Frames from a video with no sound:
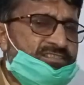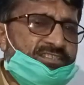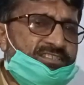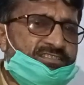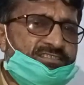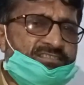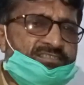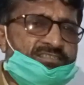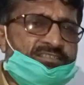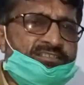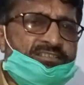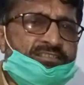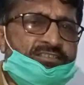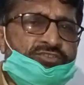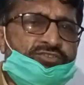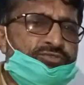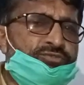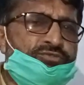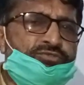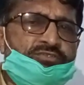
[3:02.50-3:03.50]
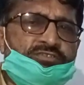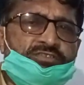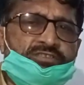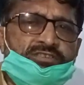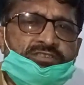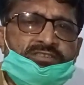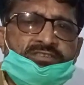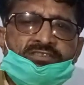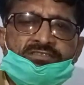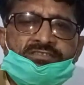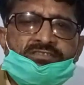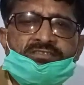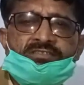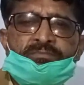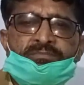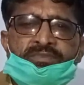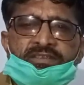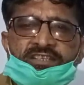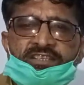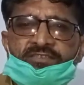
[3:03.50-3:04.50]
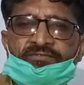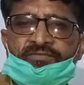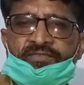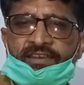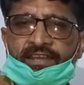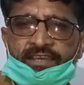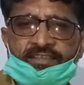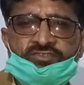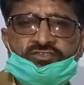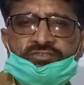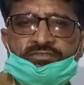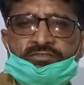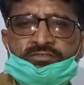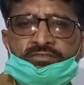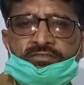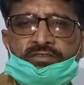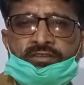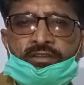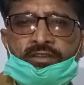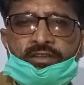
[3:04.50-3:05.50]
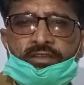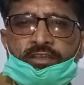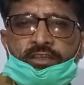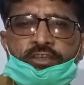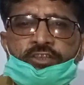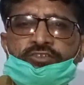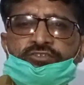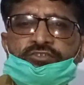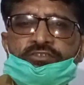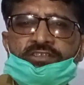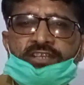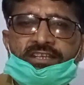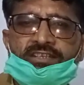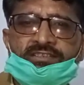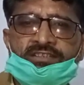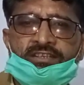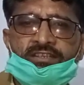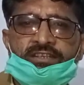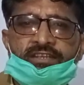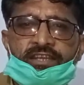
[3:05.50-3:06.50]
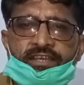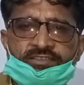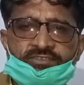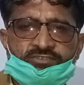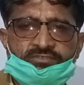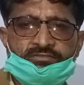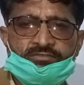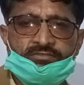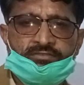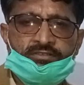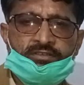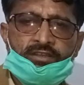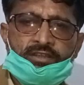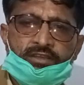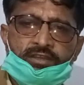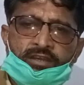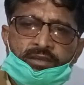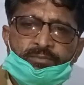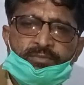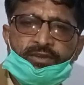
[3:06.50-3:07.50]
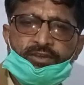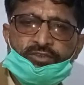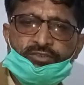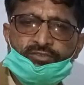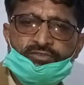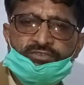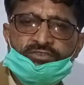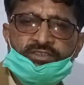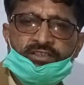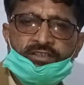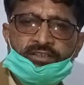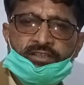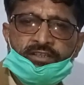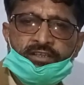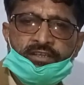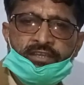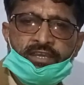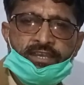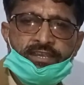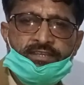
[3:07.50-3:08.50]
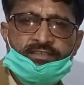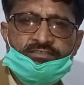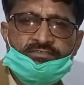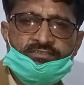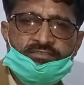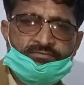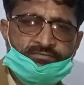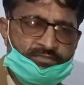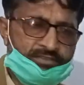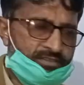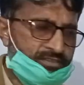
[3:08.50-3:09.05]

just, you see, this is a brief lecture, introductory lecture about the kinds of